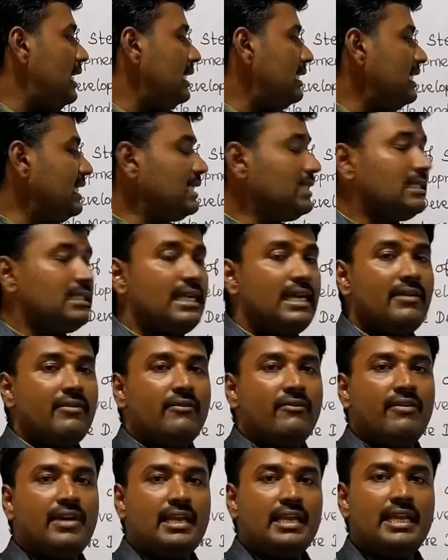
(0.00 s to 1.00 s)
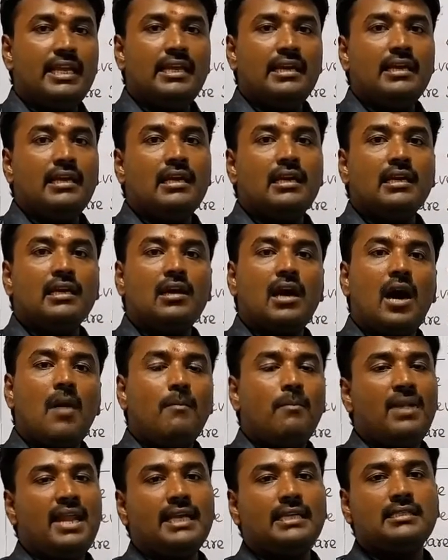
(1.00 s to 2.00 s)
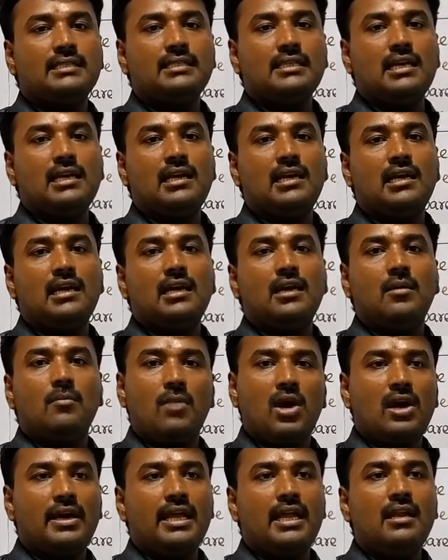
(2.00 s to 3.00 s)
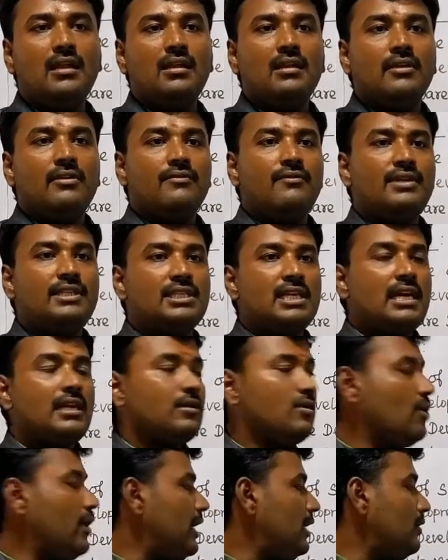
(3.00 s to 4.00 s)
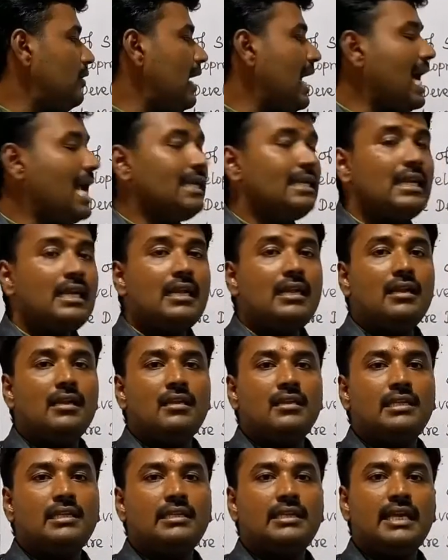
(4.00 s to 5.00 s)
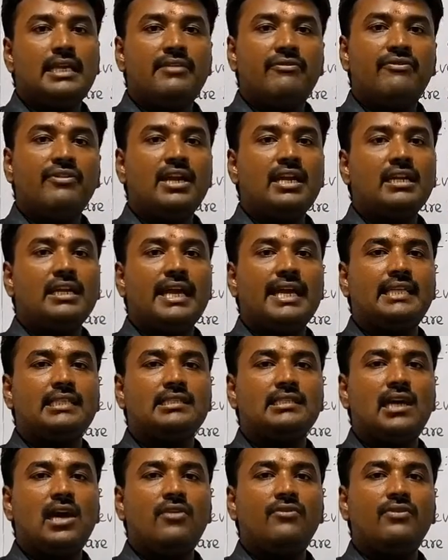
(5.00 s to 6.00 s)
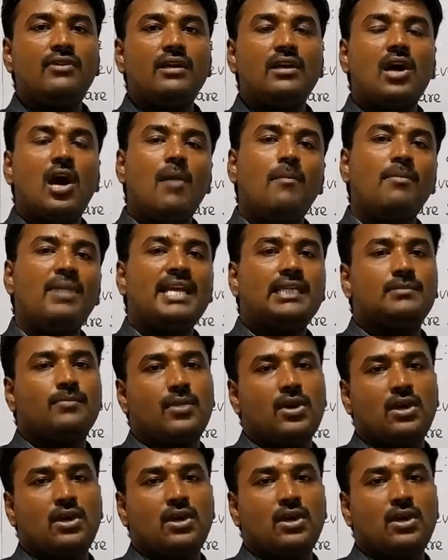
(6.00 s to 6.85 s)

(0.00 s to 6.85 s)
It is the very complex model which are going to handle the different kinds of complex